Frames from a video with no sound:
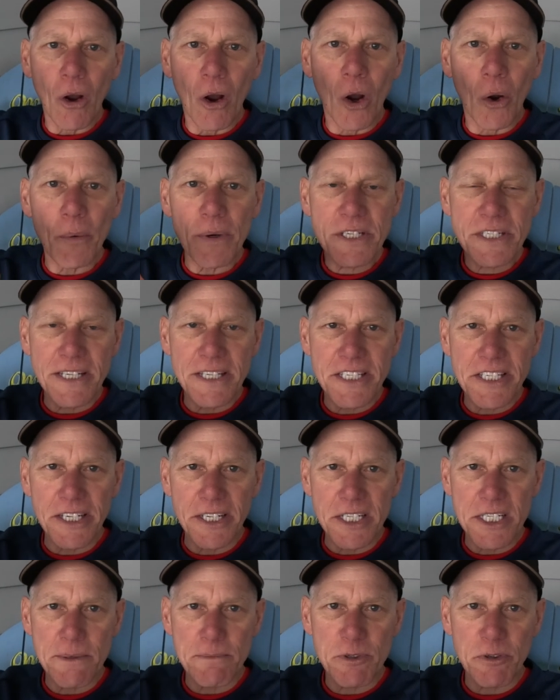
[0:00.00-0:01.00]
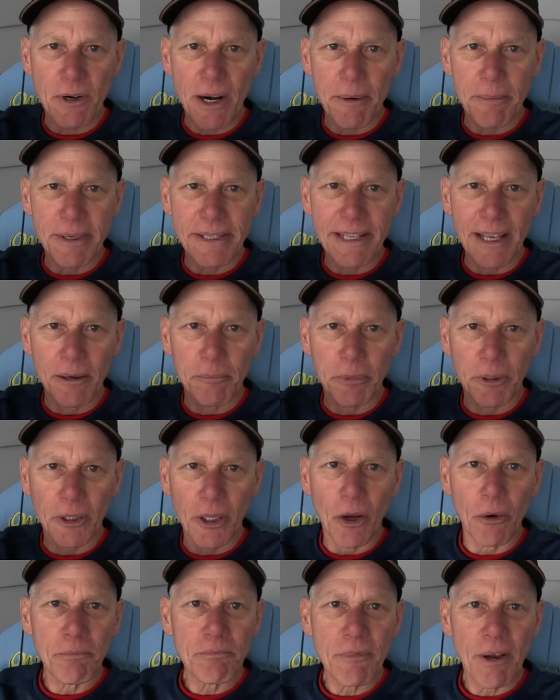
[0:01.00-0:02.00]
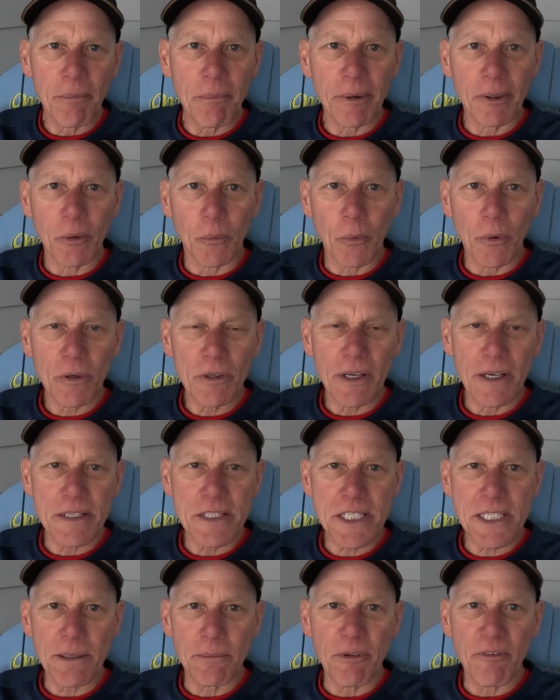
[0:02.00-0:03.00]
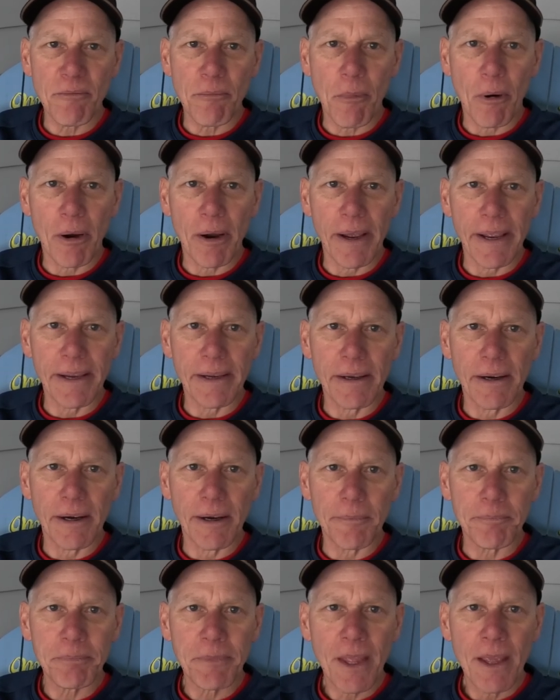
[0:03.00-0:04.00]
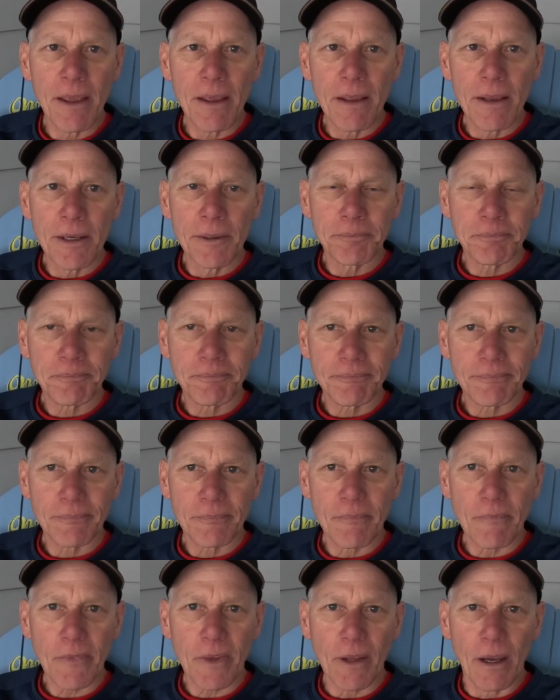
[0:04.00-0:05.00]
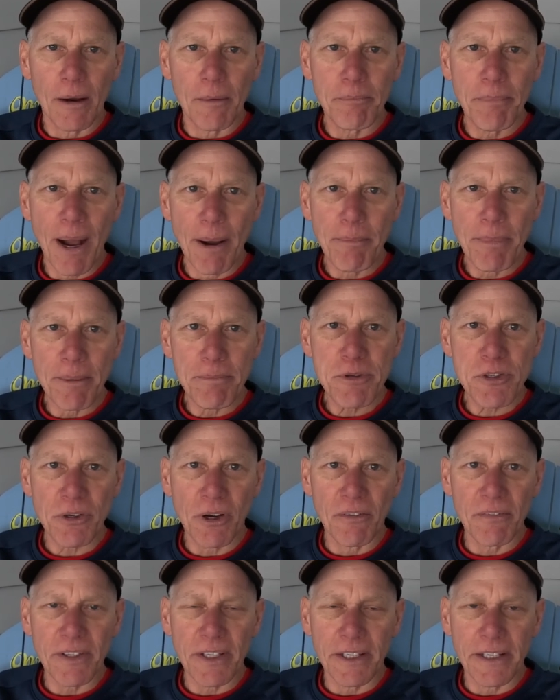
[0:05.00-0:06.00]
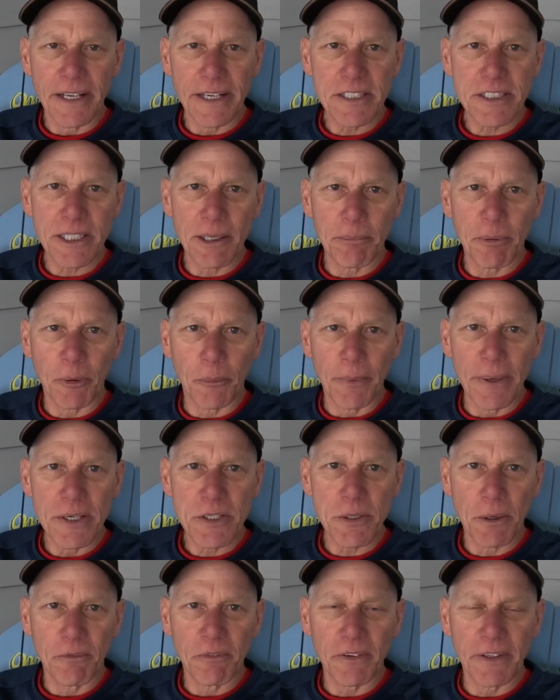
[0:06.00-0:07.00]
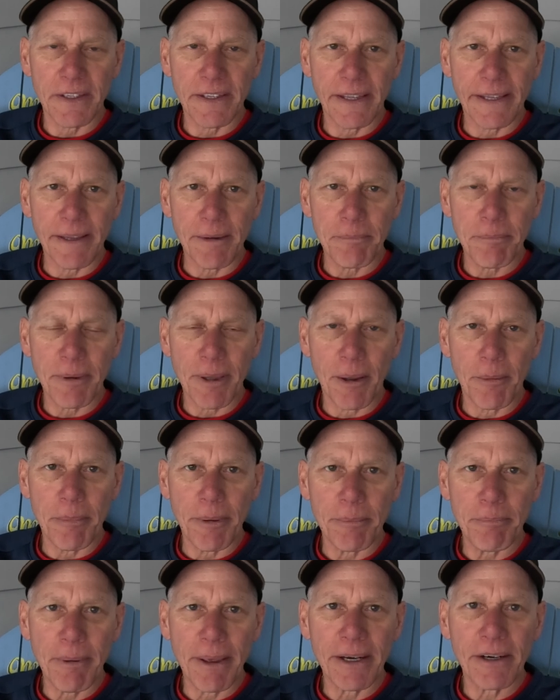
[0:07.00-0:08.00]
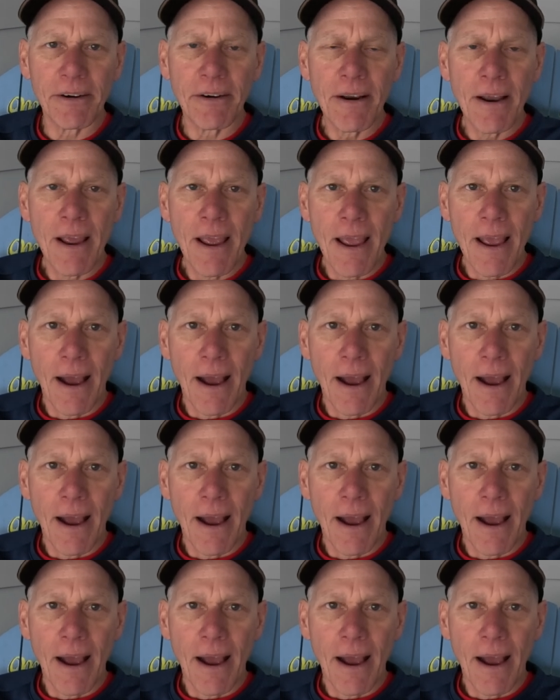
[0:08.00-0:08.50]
Always consider subscribing down below. I'm going to work on some of my pop-ups over the next couple of weeks. Hopefully, they get a bit better.